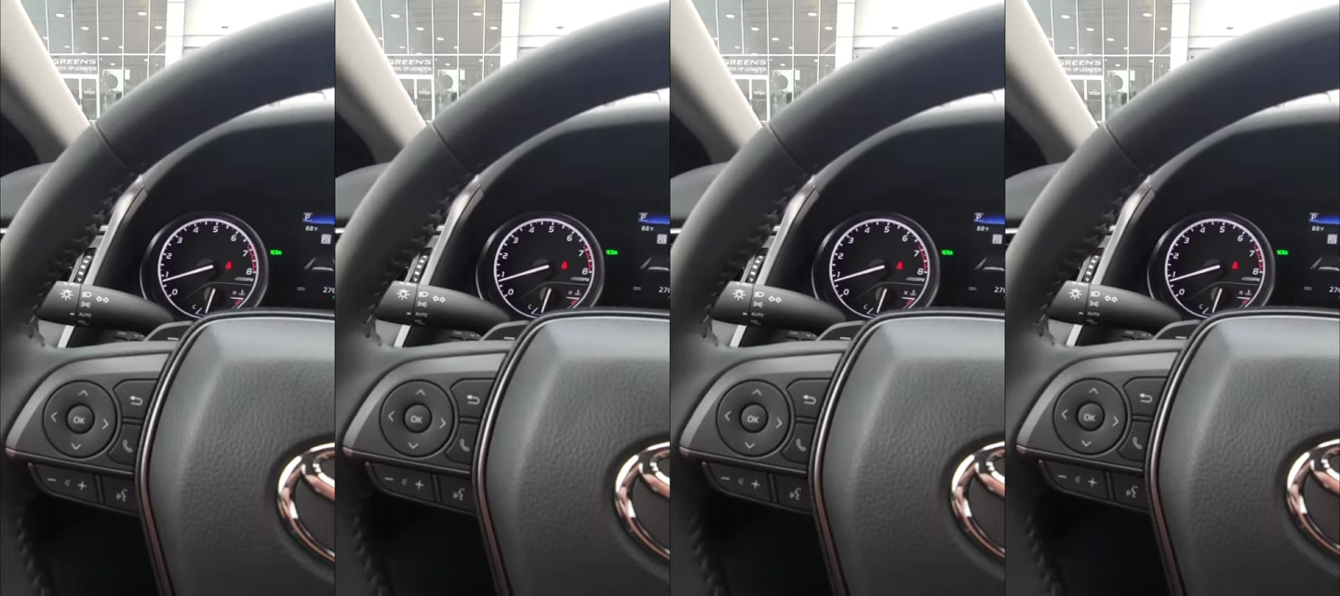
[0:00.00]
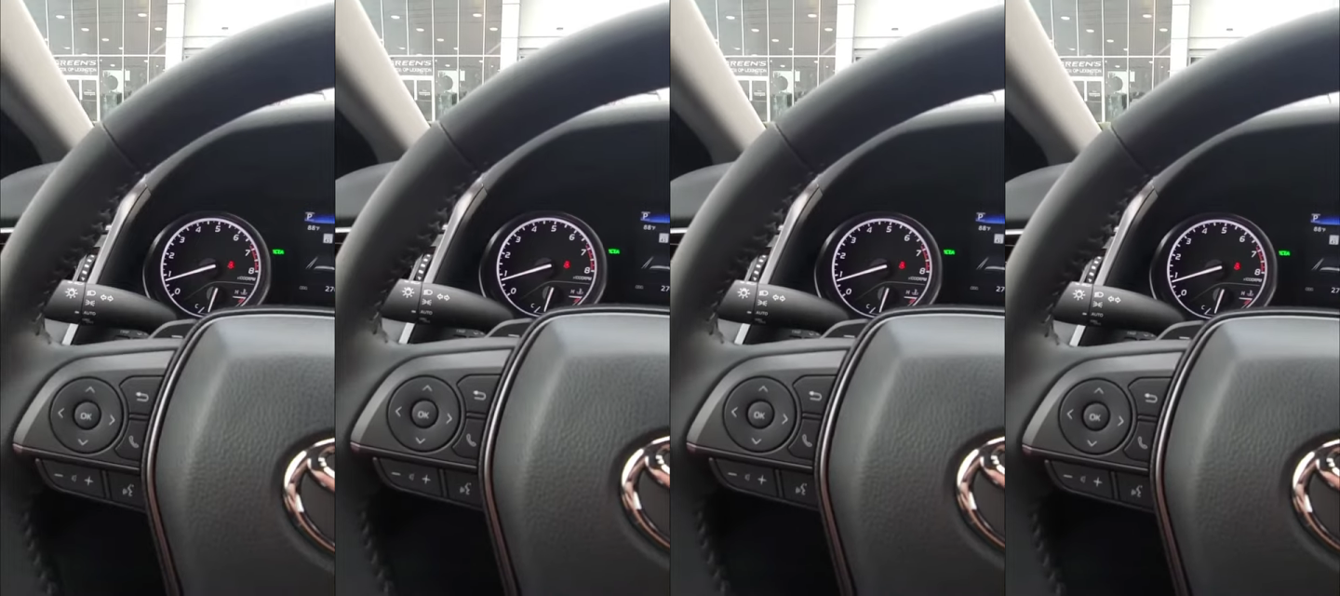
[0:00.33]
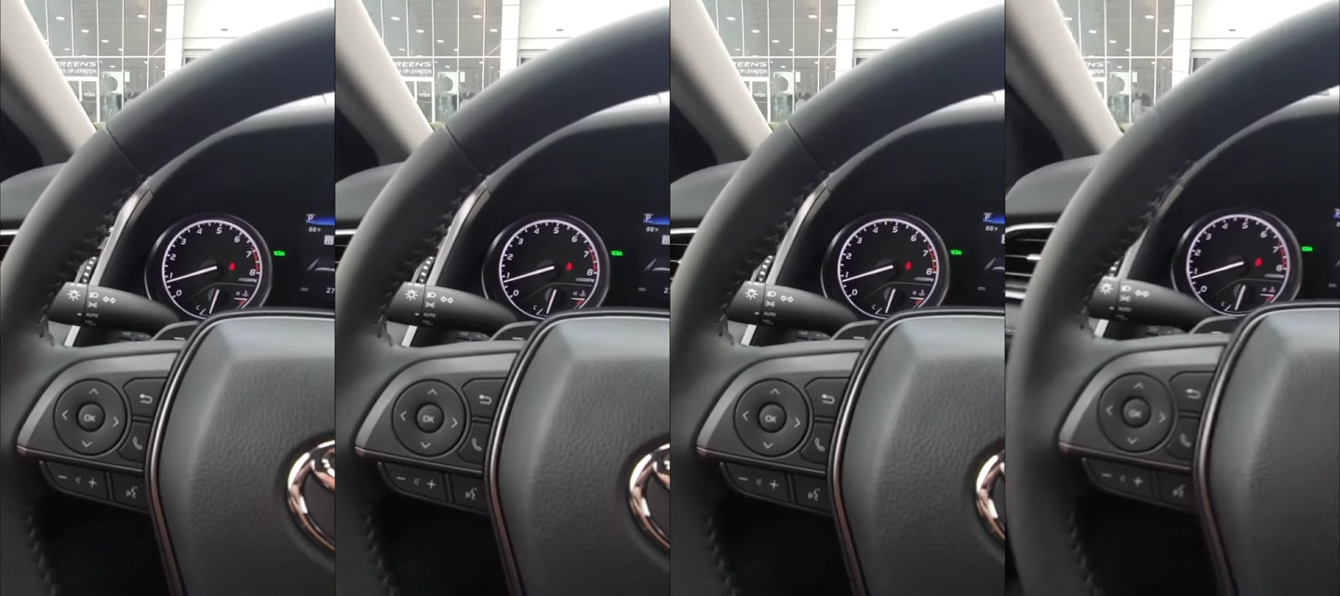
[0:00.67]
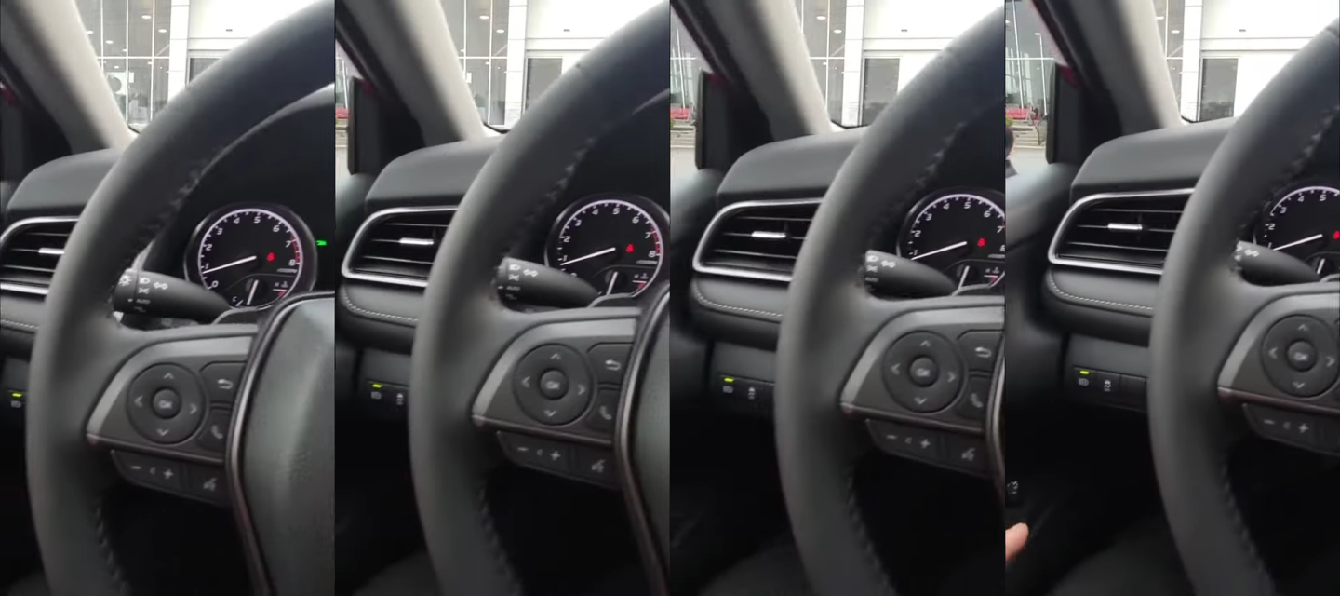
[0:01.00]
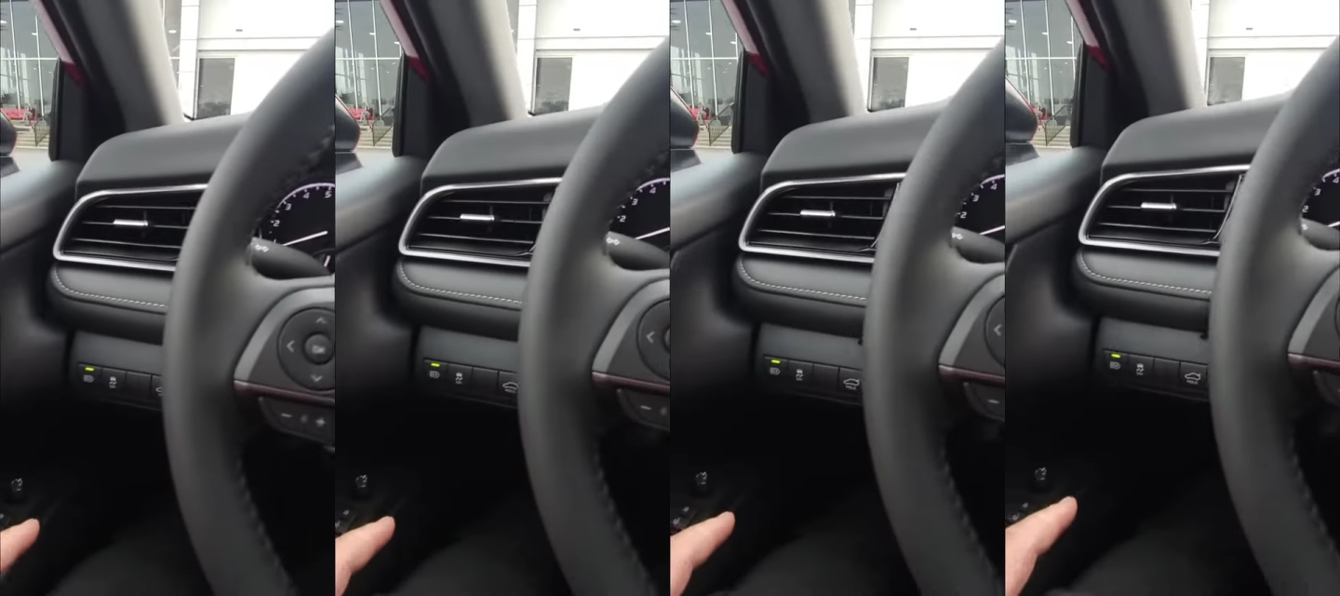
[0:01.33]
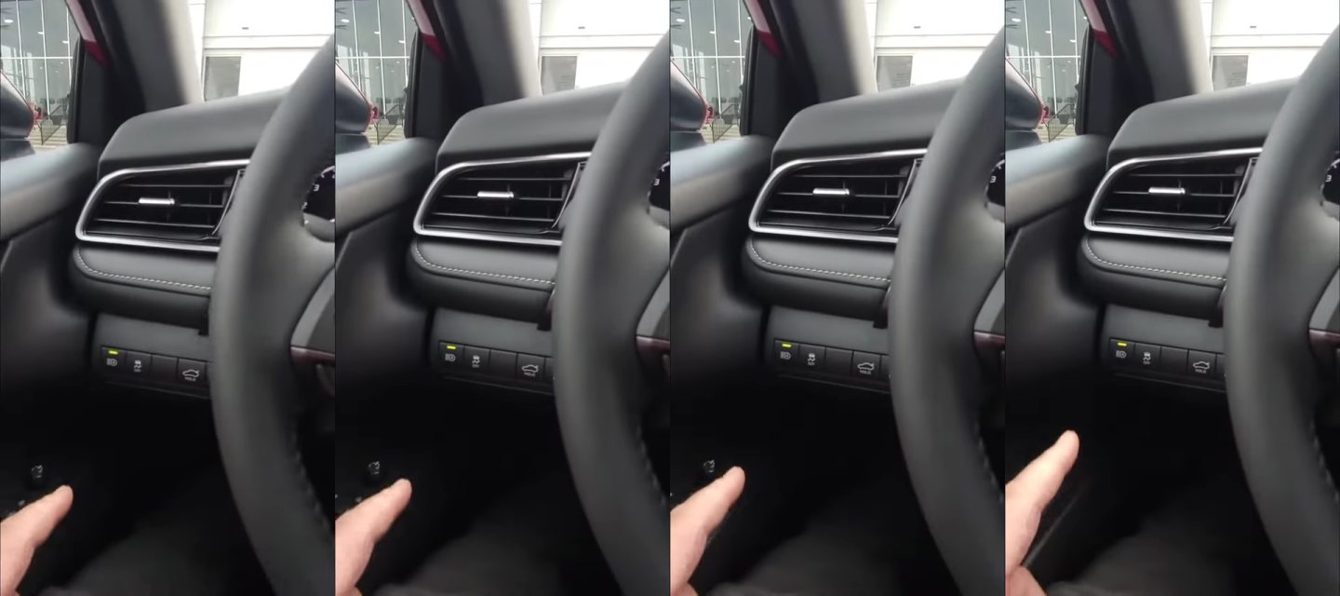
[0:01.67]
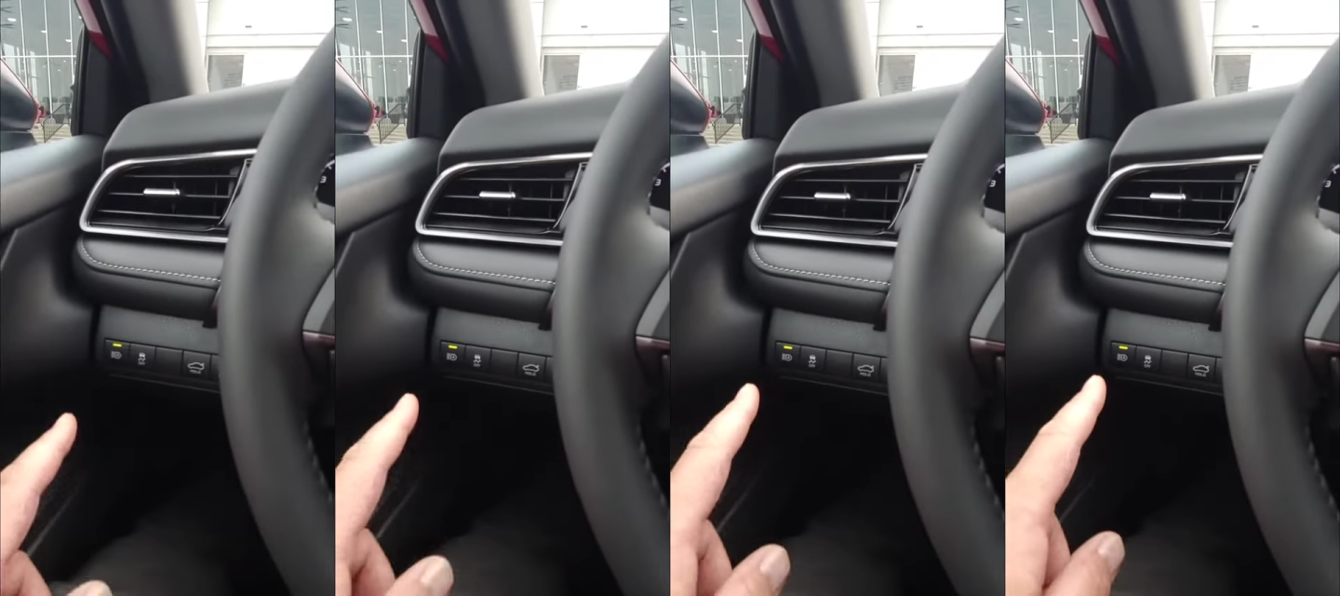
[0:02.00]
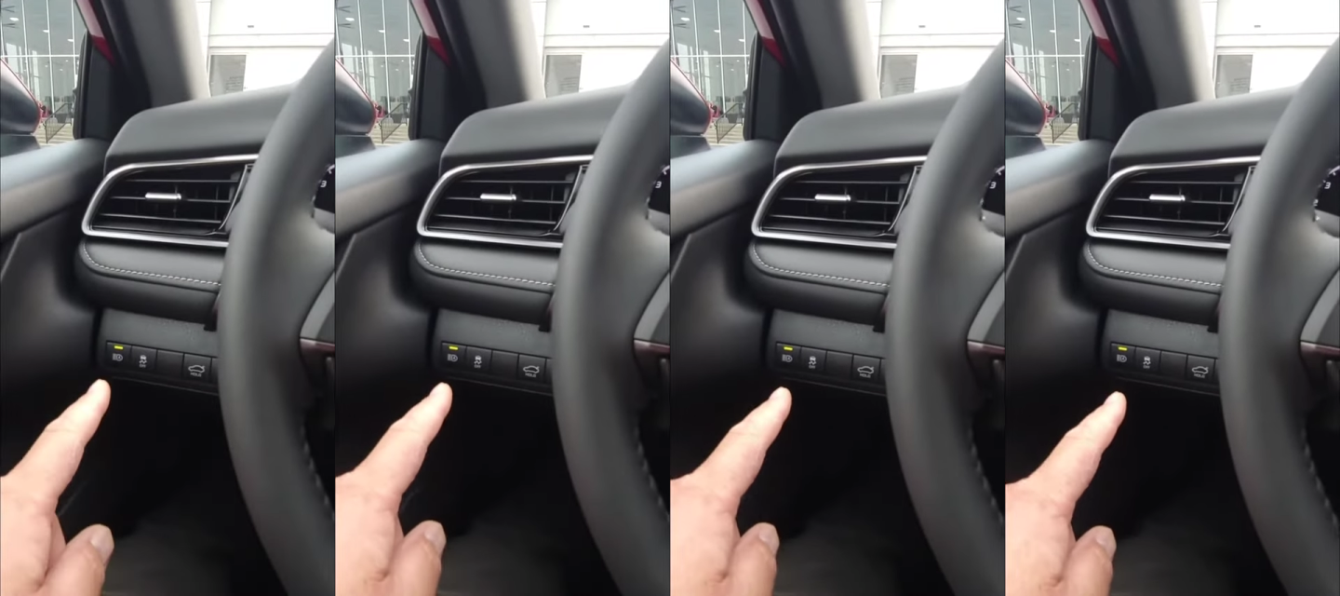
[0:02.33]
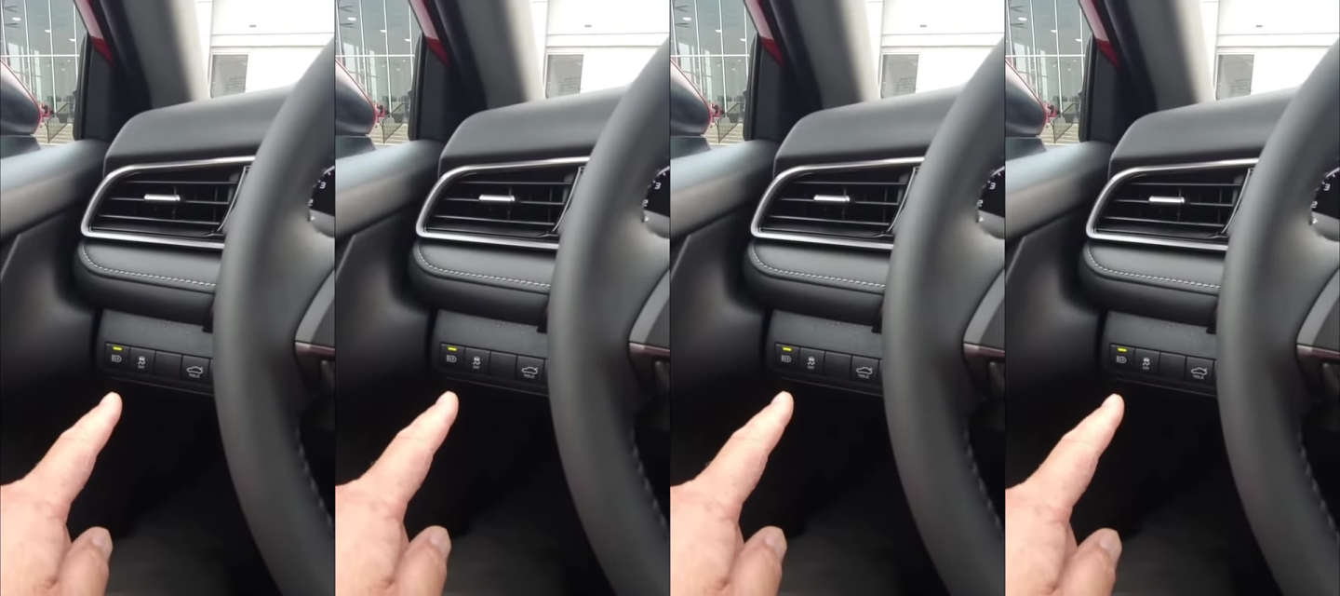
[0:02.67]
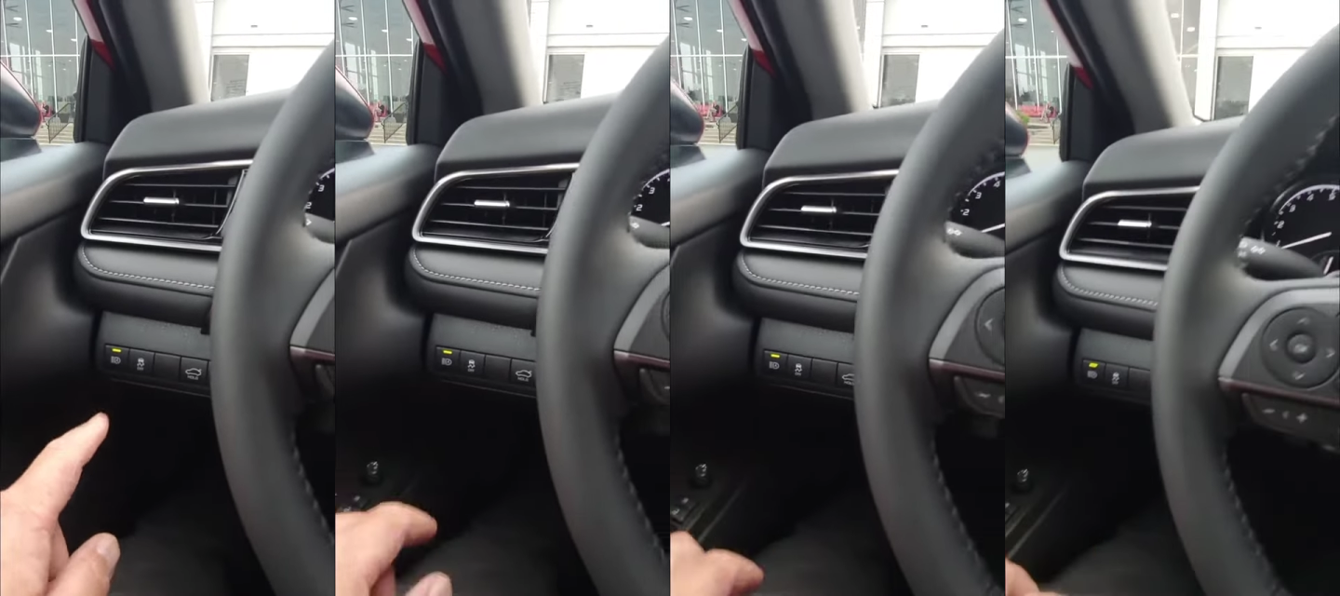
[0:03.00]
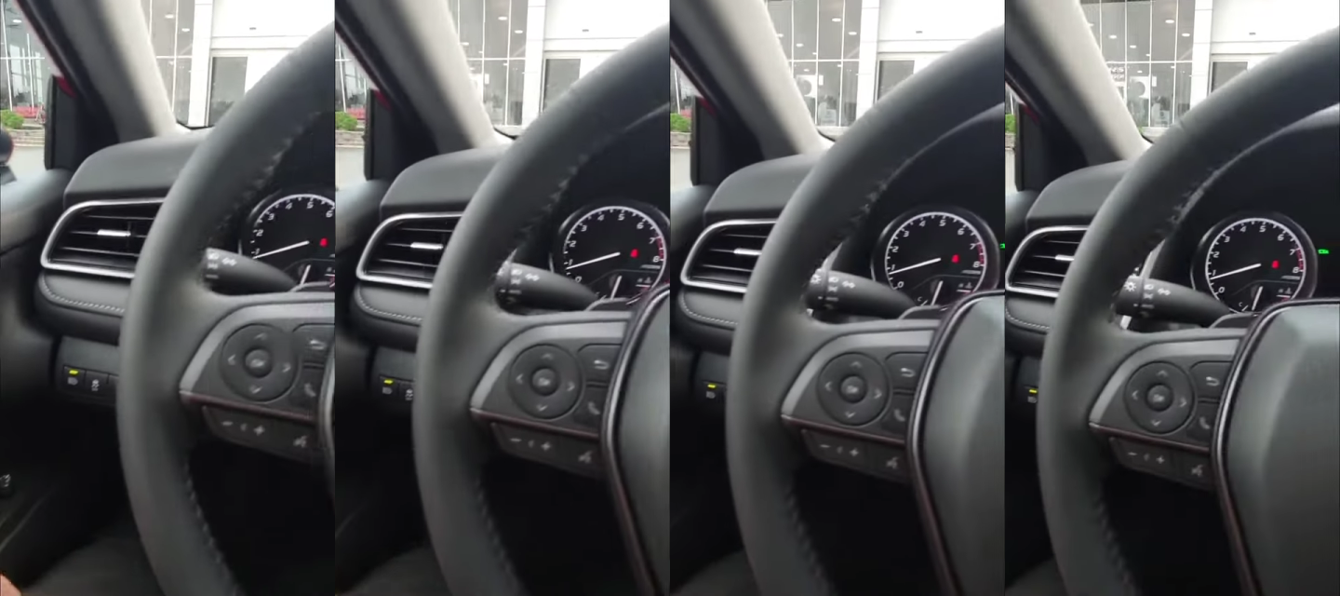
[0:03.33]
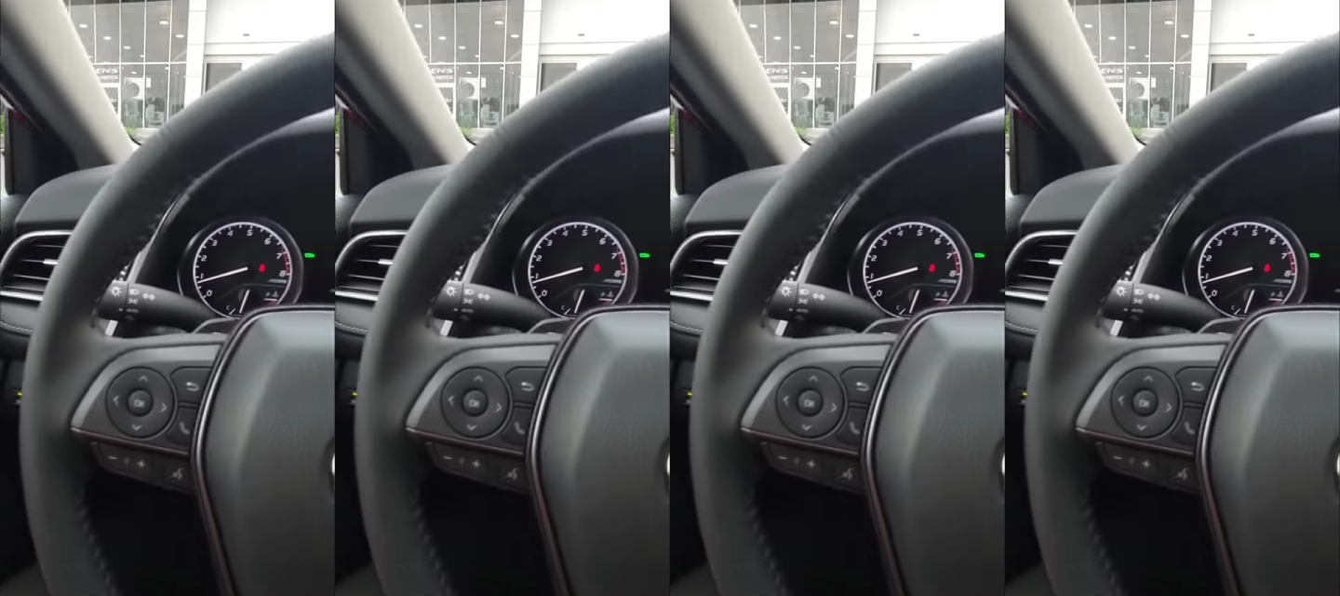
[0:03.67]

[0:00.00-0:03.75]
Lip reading: [unreadable: no face in view]